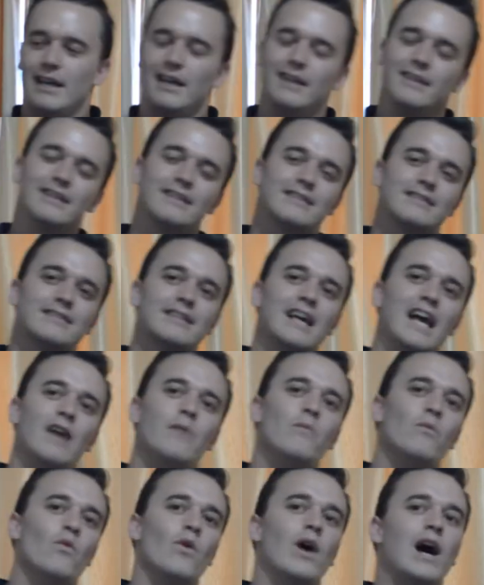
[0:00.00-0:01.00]
In the
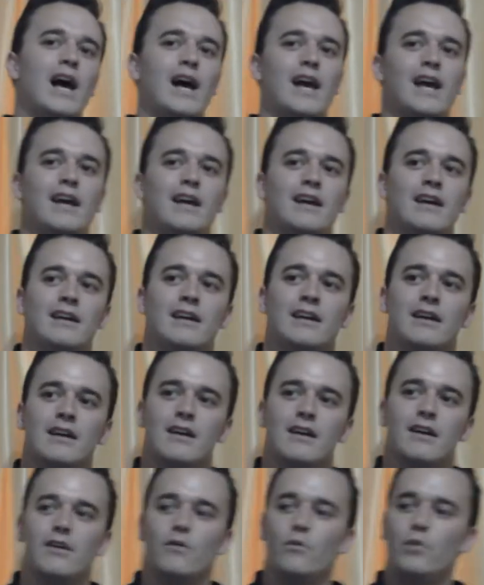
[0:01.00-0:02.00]
same way,
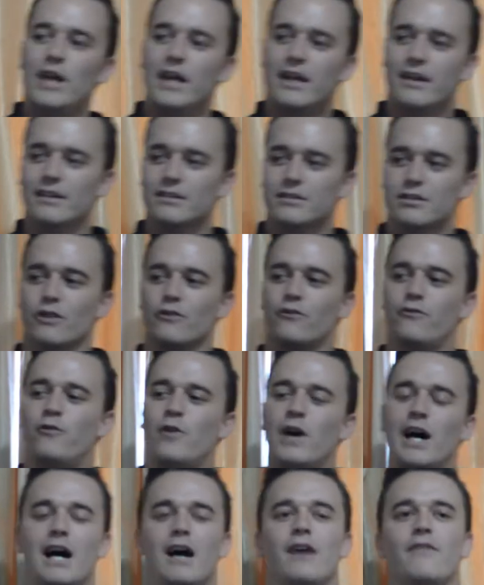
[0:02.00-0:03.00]
we can
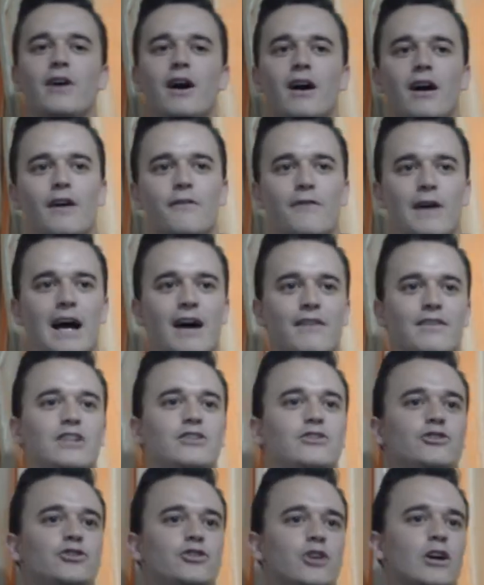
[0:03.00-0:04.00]
survive off
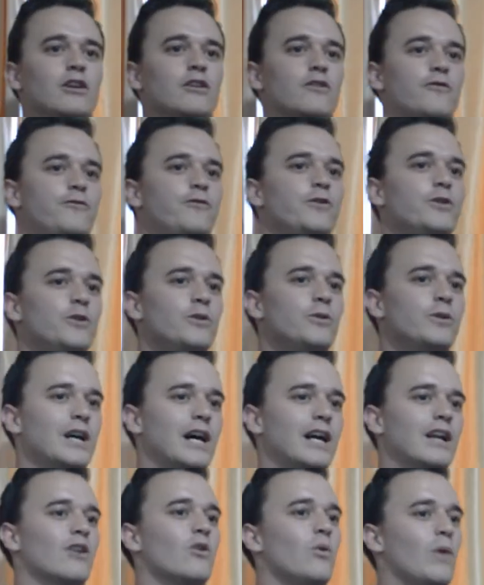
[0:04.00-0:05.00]
having junk food
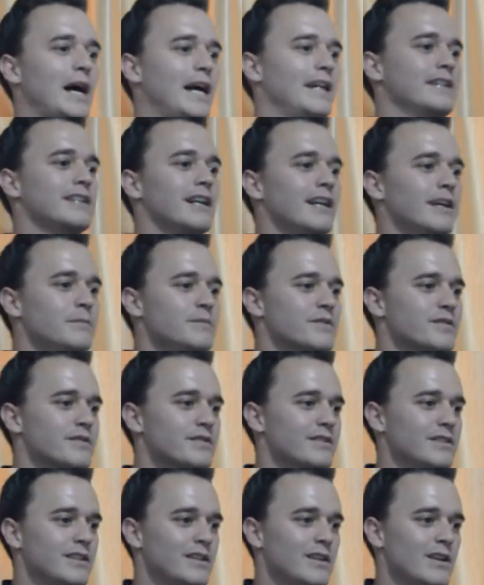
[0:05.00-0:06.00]
kind of quiet
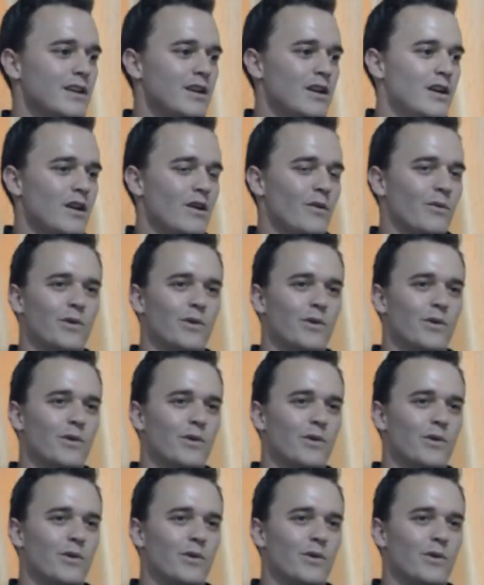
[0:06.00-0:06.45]
times mm.